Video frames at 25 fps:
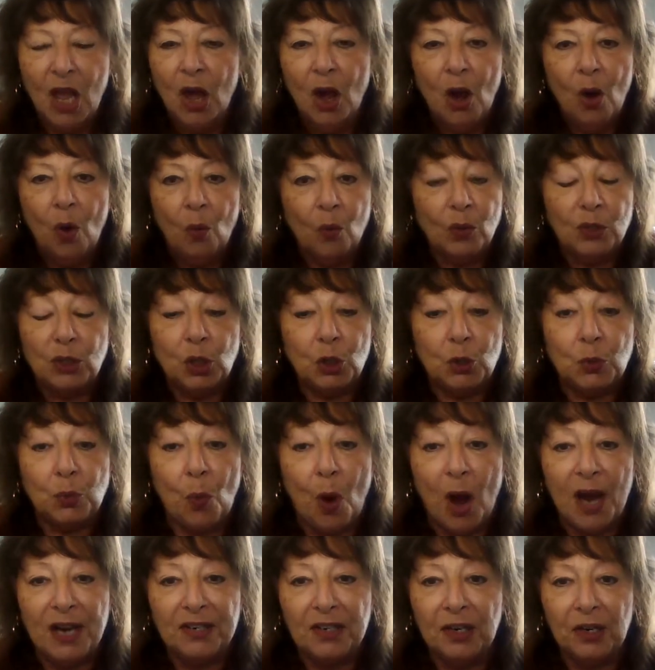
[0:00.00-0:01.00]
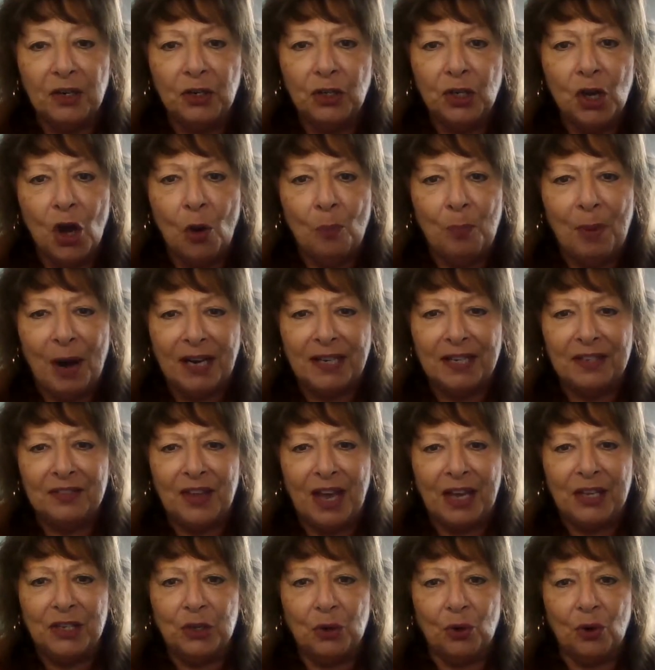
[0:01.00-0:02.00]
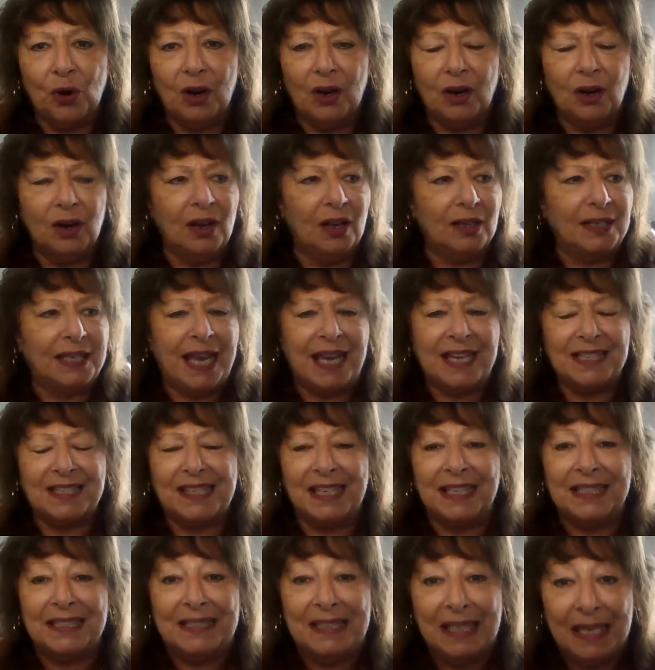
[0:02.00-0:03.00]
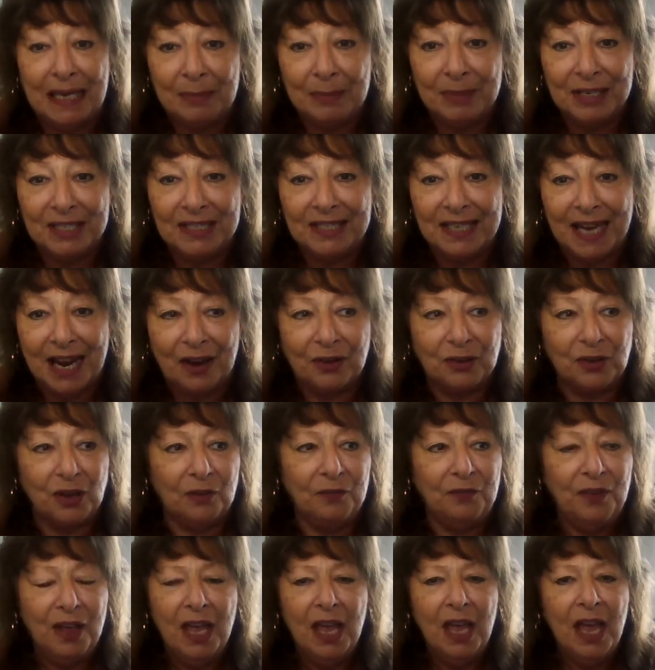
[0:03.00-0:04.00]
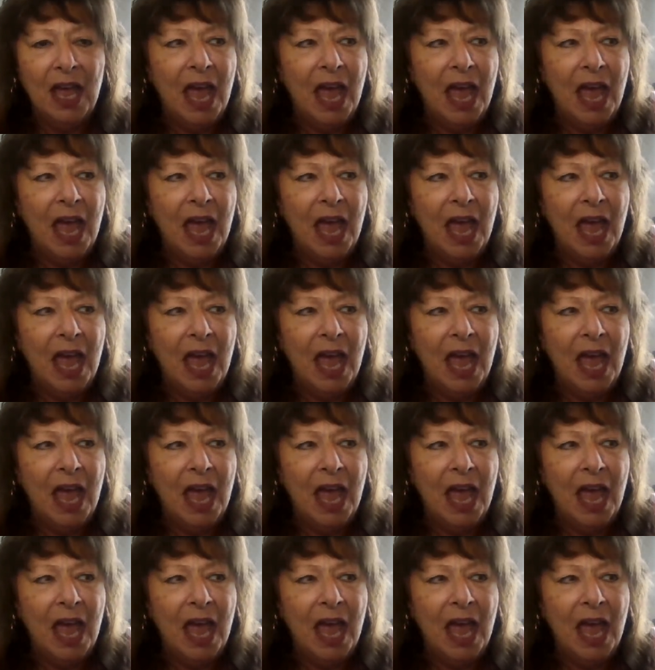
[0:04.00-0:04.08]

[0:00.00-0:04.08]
Which is why nobody that you're casting demons out of